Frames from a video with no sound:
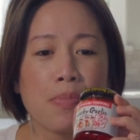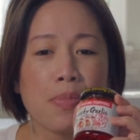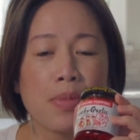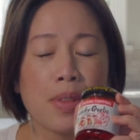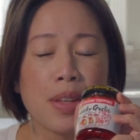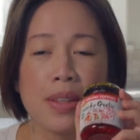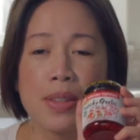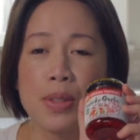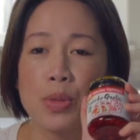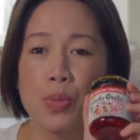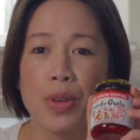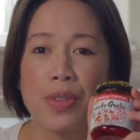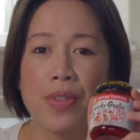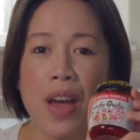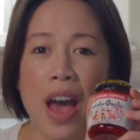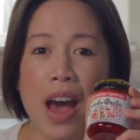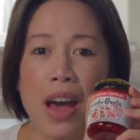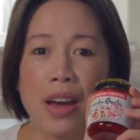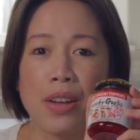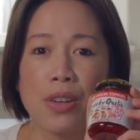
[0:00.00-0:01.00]
This we've
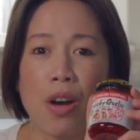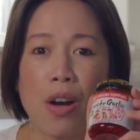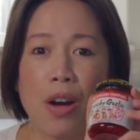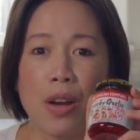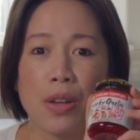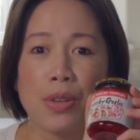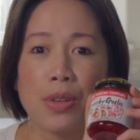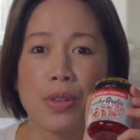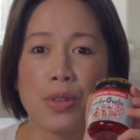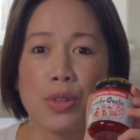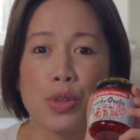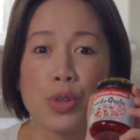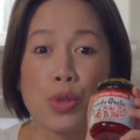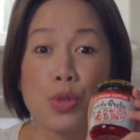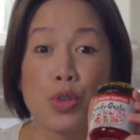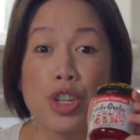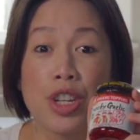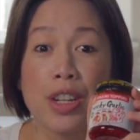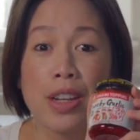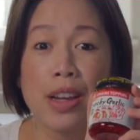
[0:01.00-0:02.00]
had on
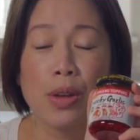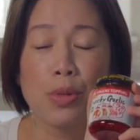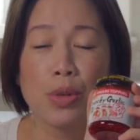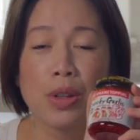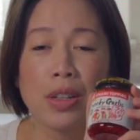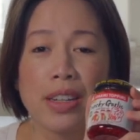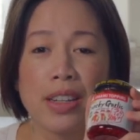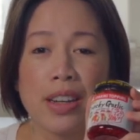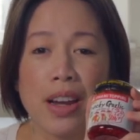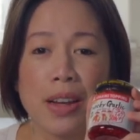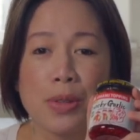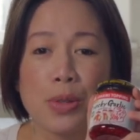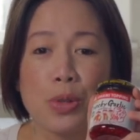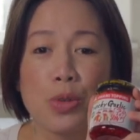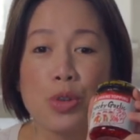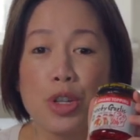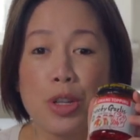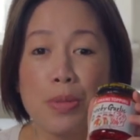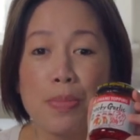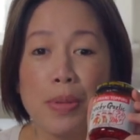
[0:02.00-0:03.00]
sushi at really nice
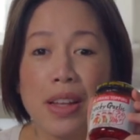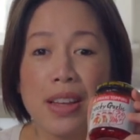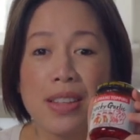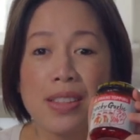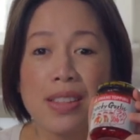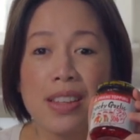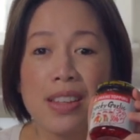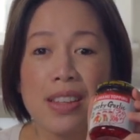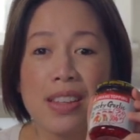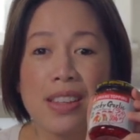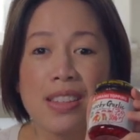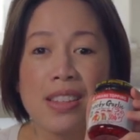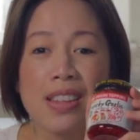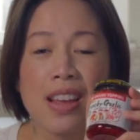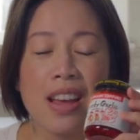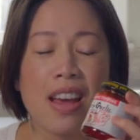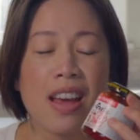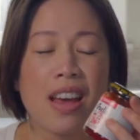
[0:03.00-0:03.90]
sushi places.